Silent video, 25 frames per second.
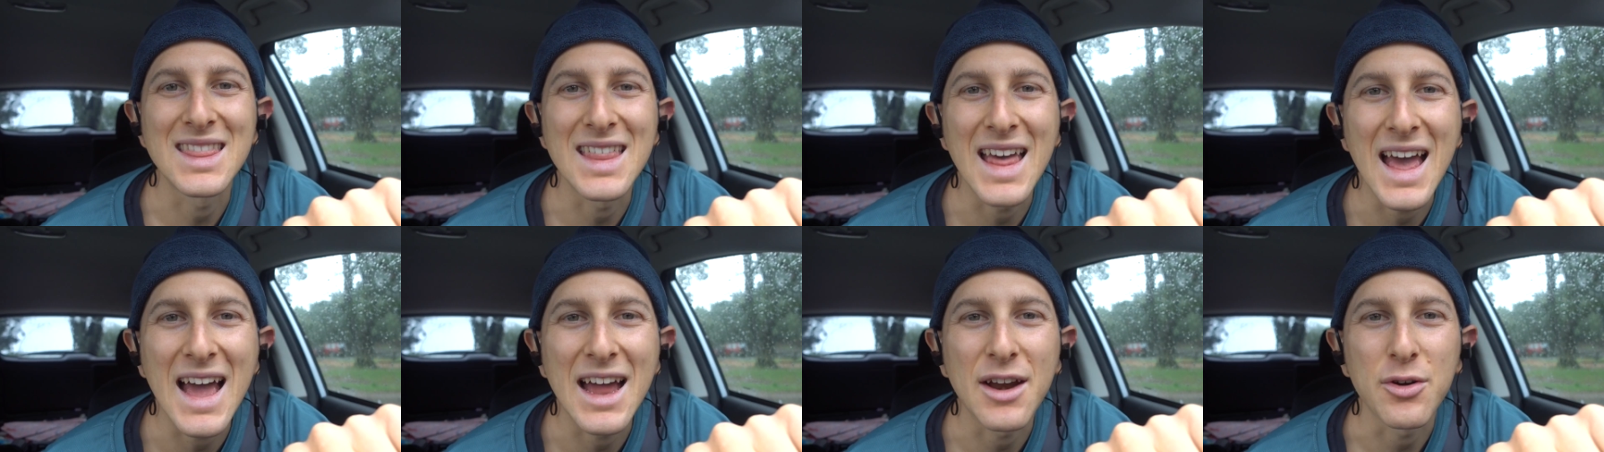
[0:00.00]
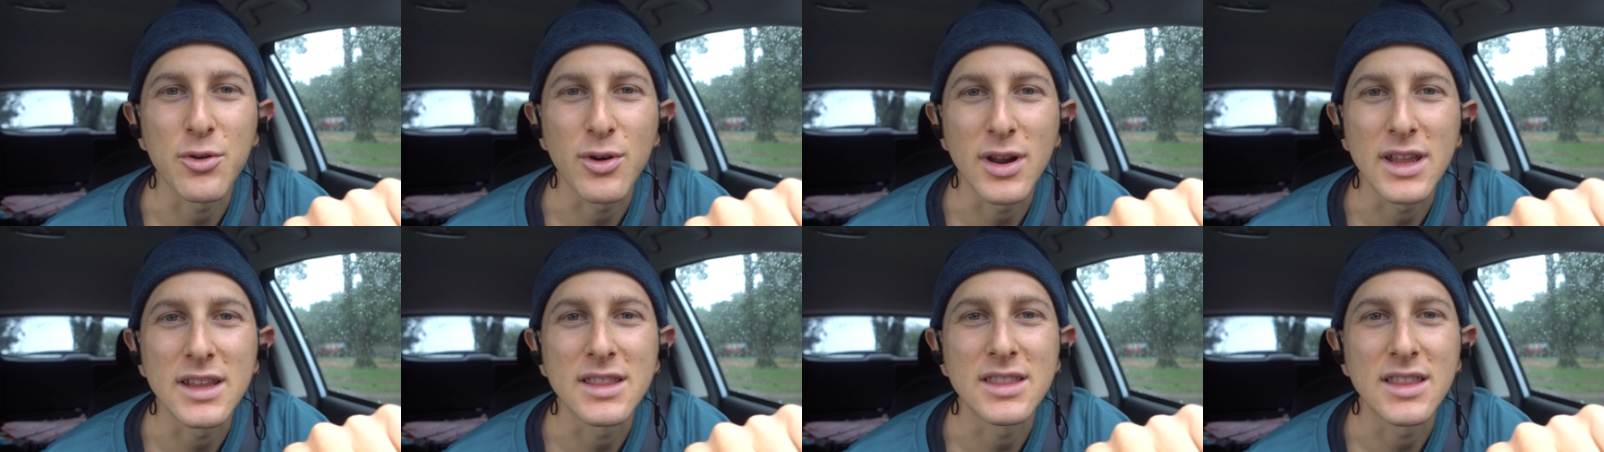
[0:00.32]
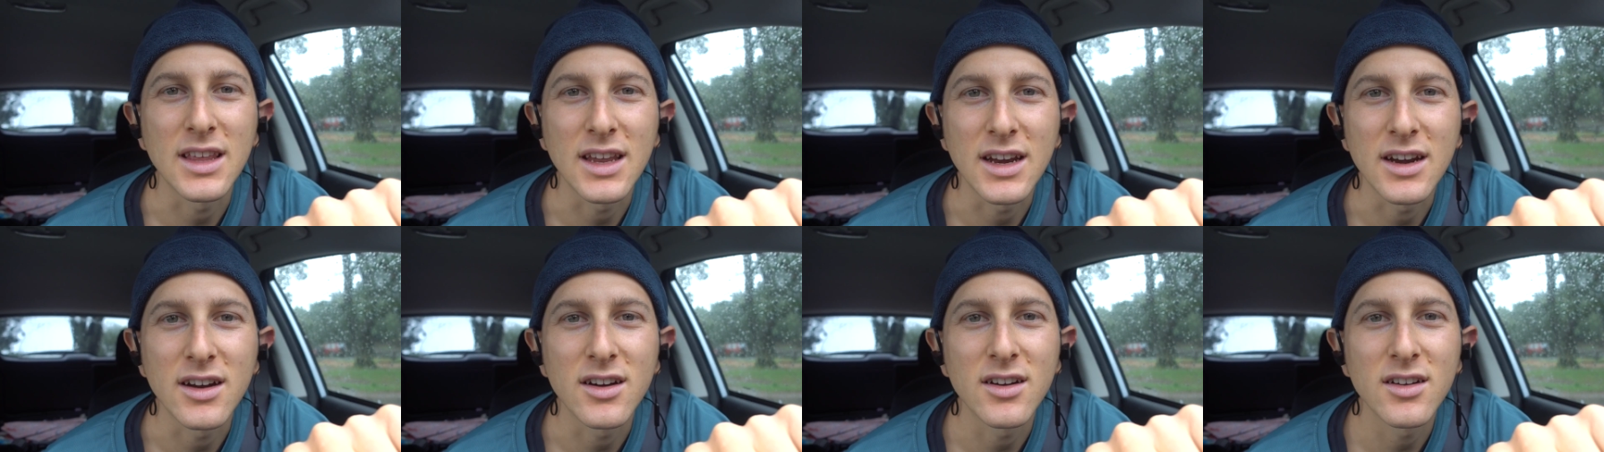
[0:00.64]
That right
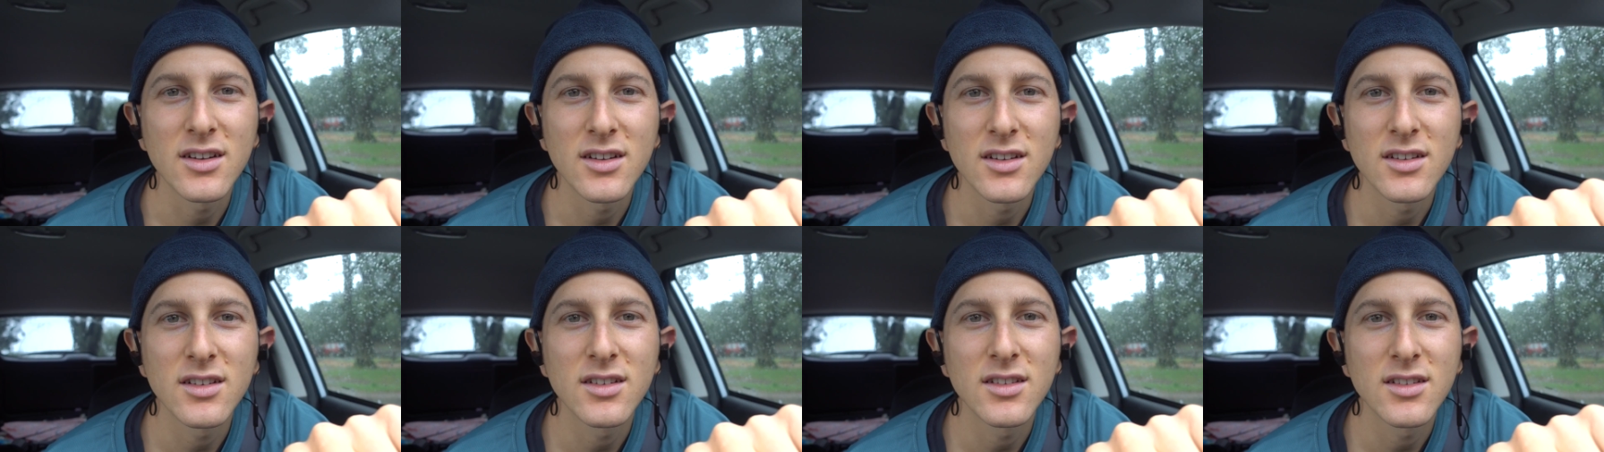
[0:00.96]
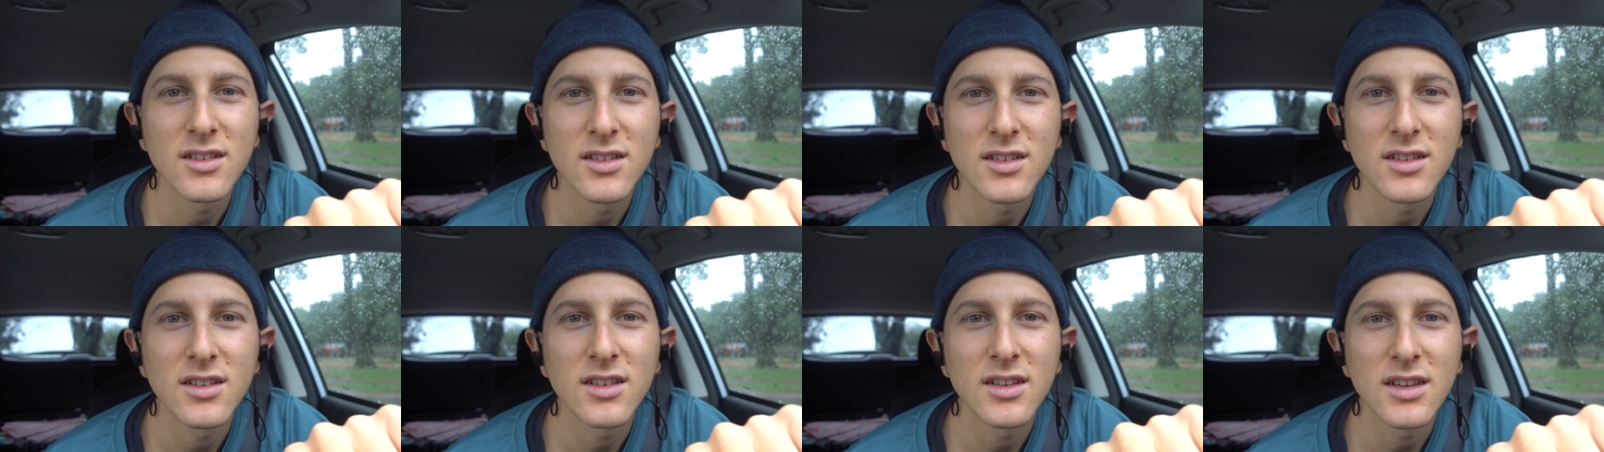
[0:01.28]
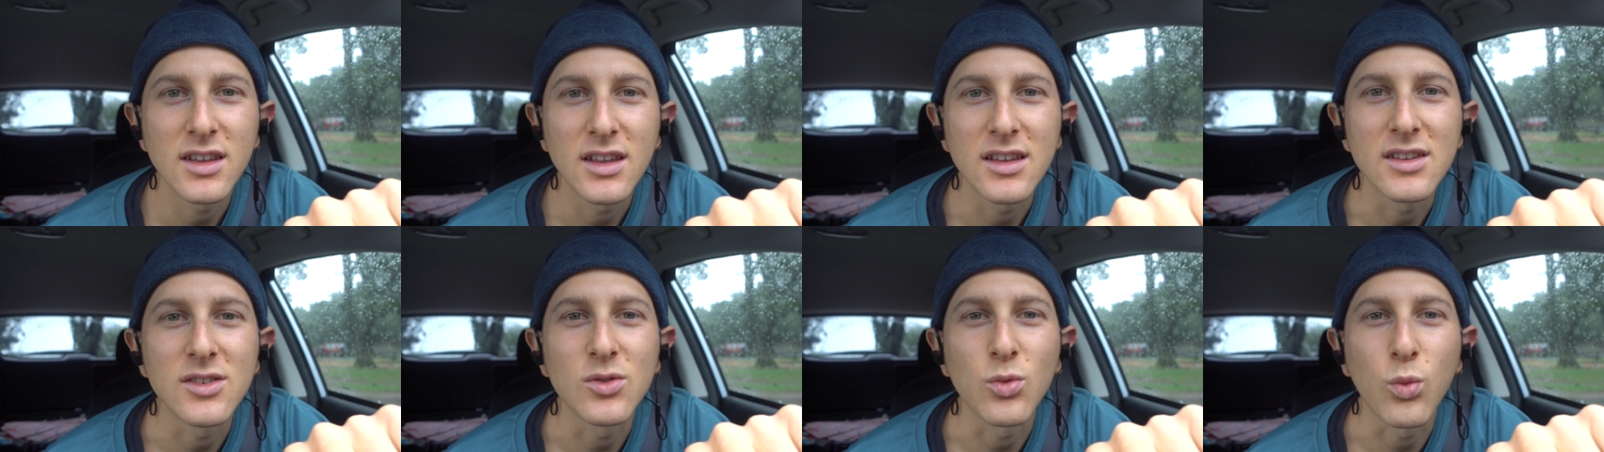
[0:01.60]
there
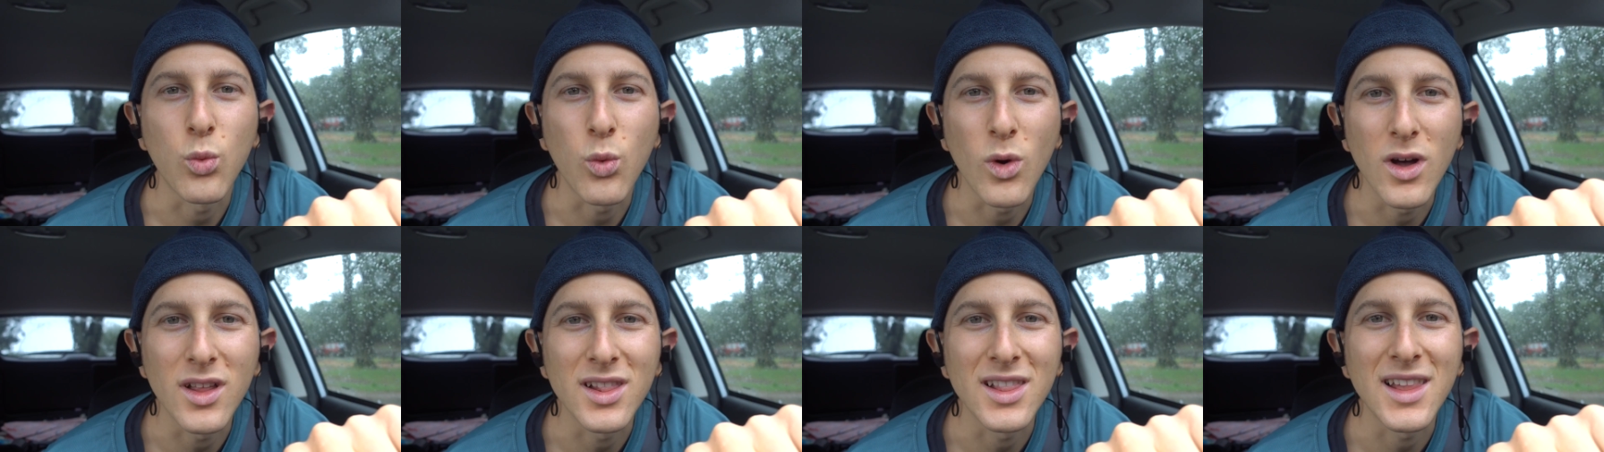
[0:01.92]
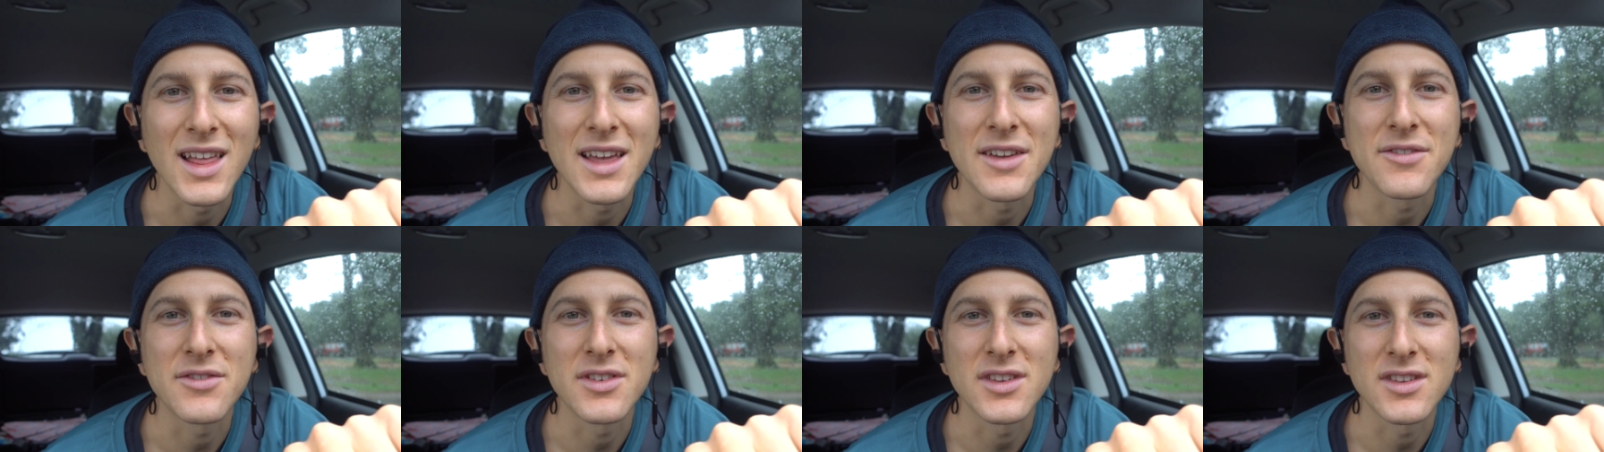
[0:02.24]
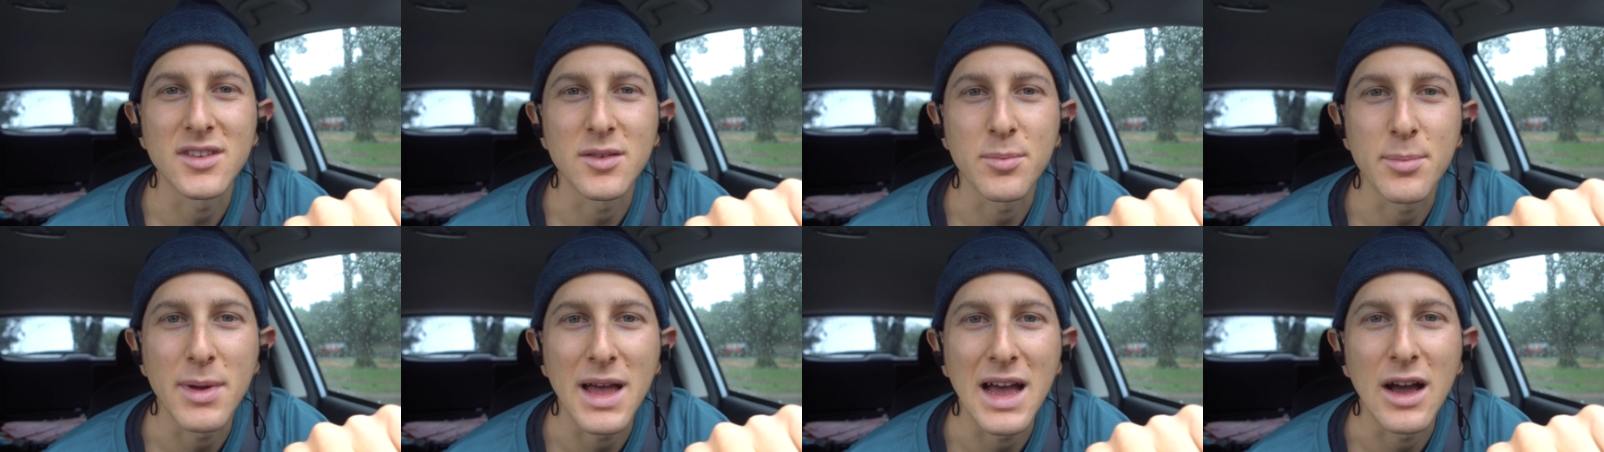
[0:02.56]
is what life
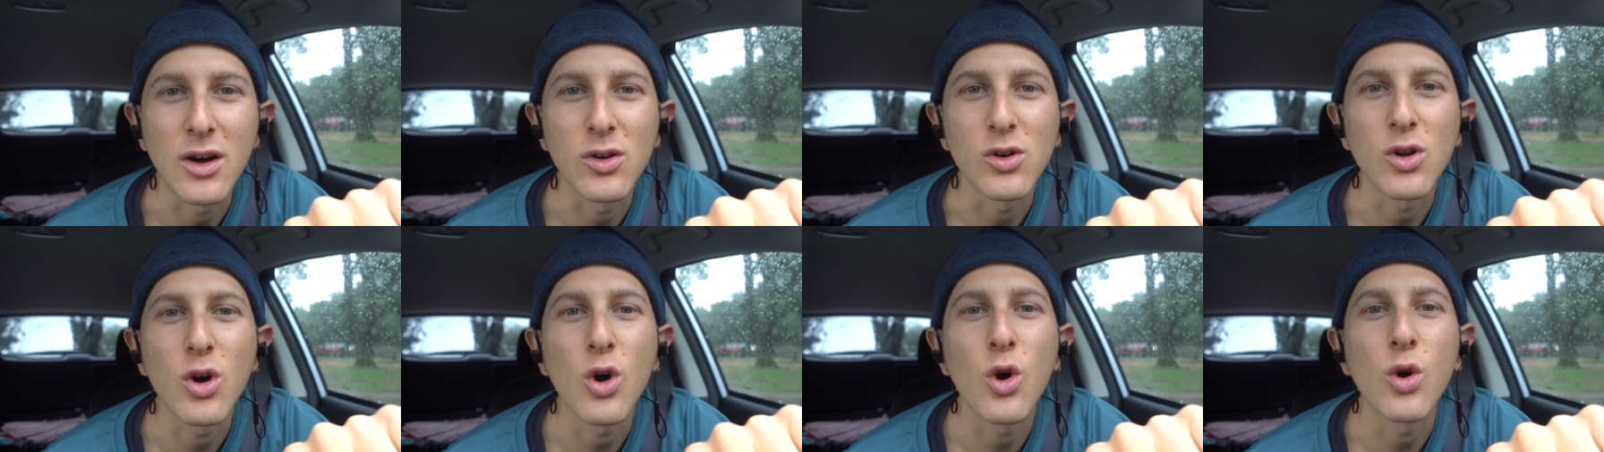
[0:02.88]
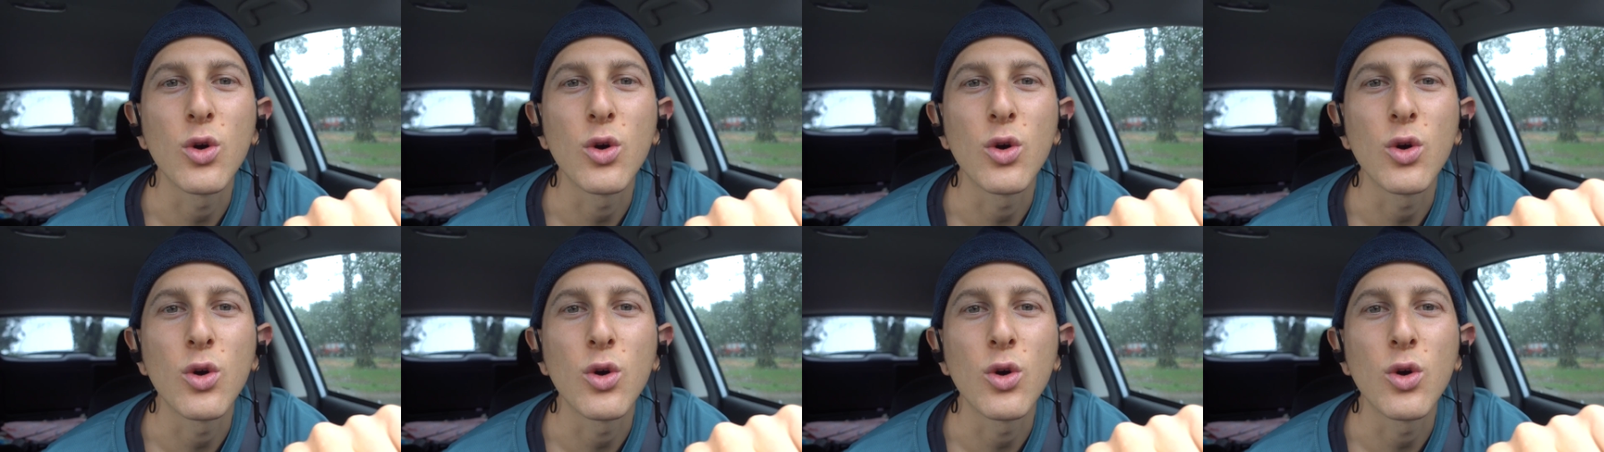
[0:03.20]
is about.